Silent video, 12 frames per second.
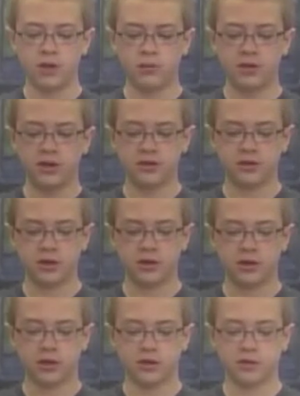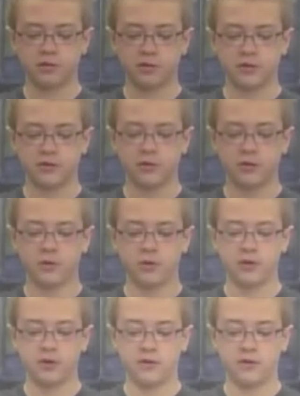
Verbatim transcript: Please note that all sports forms are due